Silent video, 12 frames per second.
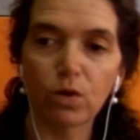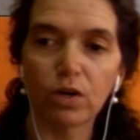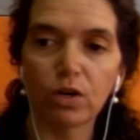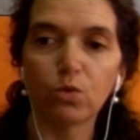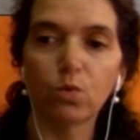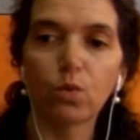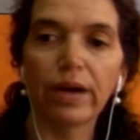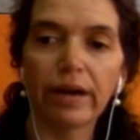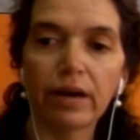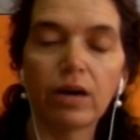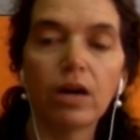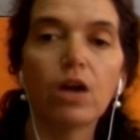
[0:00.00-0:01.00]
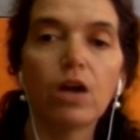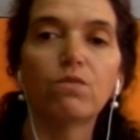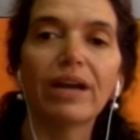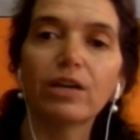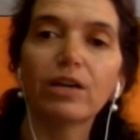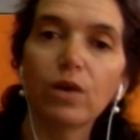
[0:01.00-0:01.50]
world where
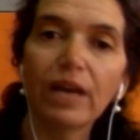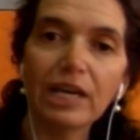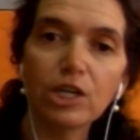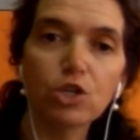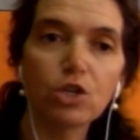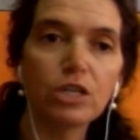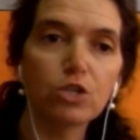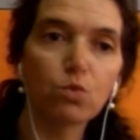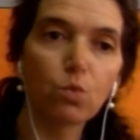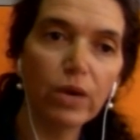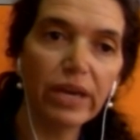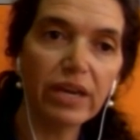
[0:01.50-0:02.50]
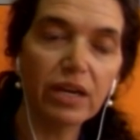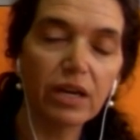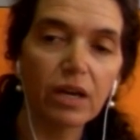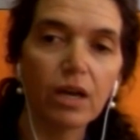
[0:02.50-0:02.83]
regulation is weak,